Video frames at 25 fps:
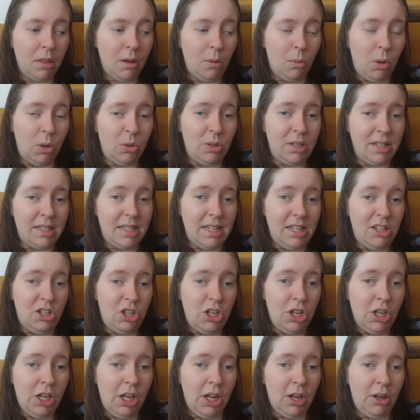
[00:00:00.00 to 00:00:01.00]
Walt Disney
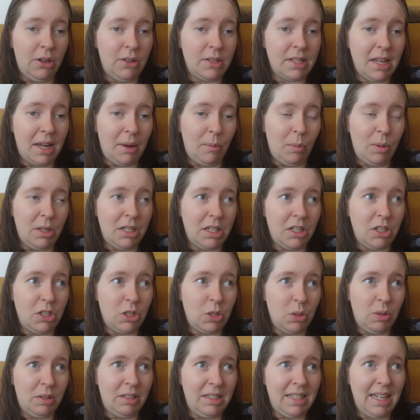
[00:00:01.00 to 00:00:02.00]
Studios, and we didn't
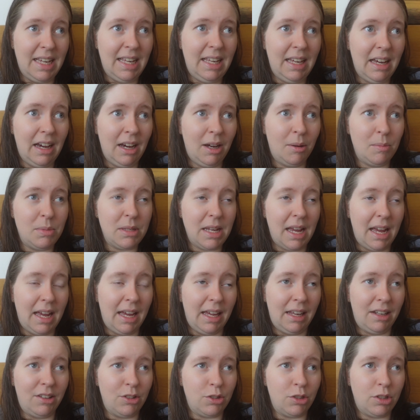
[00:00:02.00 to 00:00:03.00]
do the teacups
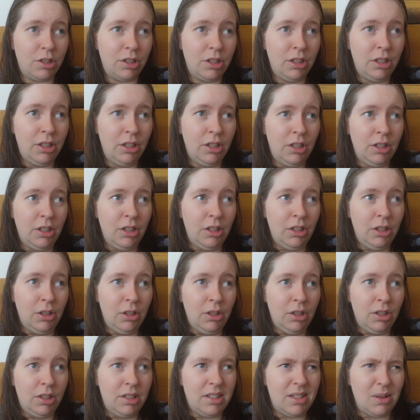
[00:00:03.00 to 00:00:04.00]
and,
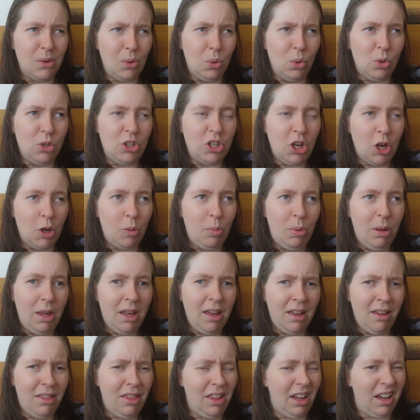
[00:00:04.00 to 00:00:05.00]
is it
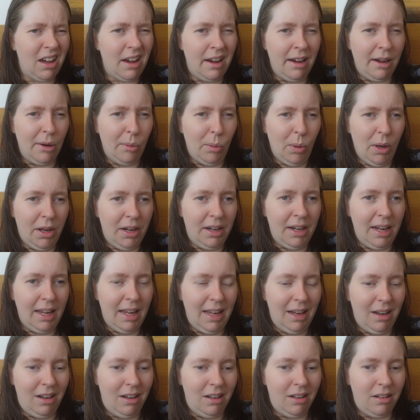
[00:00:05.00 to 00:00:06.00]
Autopia, the car one
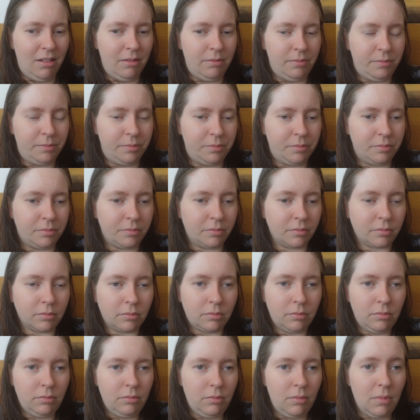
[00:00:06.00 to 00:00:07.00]
in
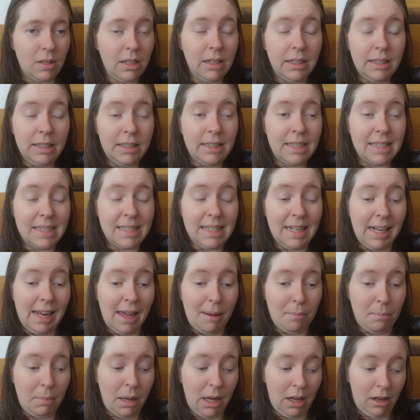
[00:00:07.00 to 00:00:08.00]

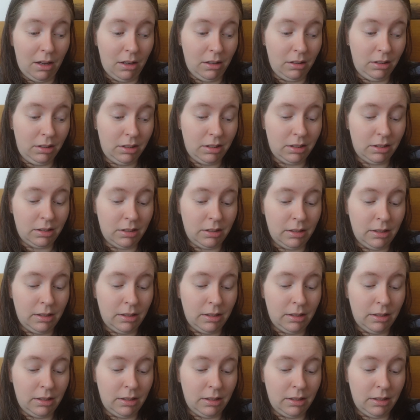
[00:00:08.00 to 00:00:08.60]
Disneyland Park.